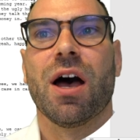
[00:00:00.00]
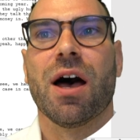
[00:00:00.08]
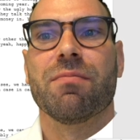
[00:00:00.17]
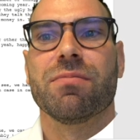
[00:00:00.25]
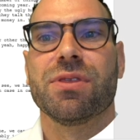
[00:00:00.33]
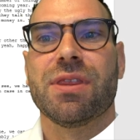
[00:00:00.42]

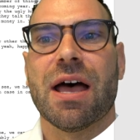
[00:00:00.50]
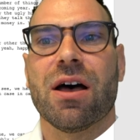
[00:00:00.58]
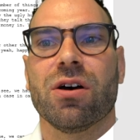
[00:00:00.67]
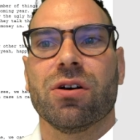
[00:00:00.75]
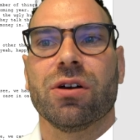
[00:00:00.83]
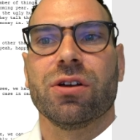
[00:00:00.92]
Um,
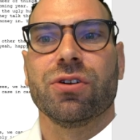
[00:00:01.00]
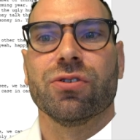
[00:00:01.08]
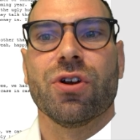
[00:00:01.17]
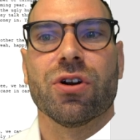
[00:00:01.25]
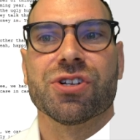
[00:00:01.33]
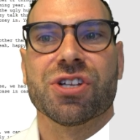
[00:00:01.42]
now, you'll
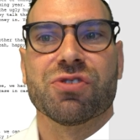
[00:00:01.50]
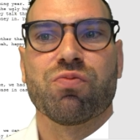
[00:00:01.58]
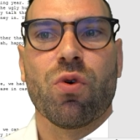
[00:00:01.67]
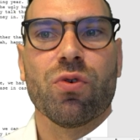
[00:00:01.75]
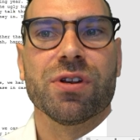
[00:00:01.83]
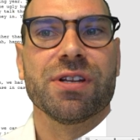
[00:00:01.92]
notice this
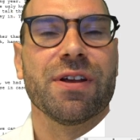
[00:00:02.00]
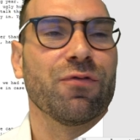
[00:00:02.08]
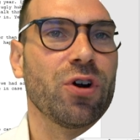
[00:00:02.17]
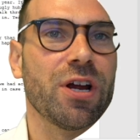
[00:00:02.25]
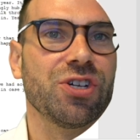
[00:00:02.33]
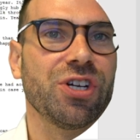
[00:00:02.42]
won't
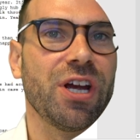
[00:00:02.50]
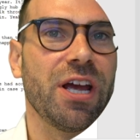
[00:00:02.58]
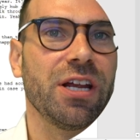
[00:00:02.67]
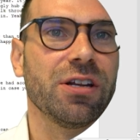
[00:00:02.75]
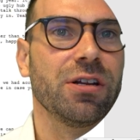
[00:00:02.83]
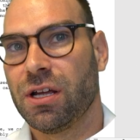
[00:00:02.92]

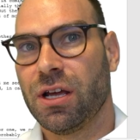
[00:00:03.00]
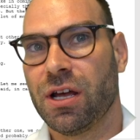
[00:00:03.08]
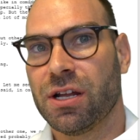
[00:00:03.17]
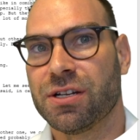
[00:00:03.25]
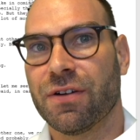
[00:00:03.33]
differentiate uh,